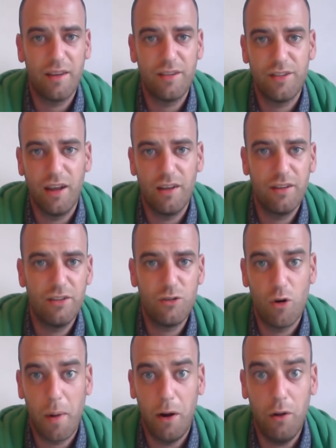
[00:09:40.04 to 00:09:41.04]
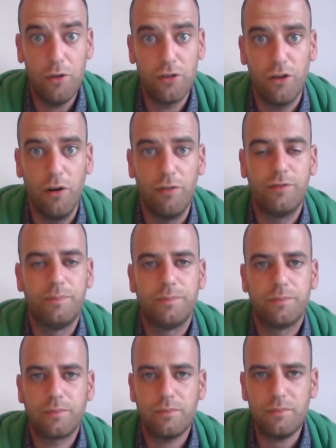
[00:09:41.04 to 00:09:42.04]
Yep, both of them are the things I
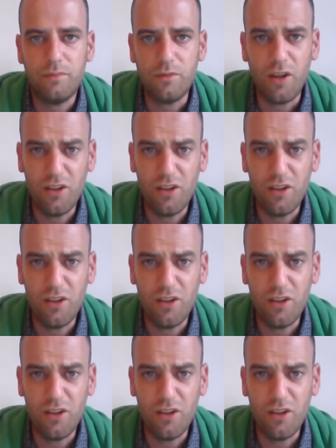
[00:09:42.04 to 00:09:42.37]
know you for, Carl.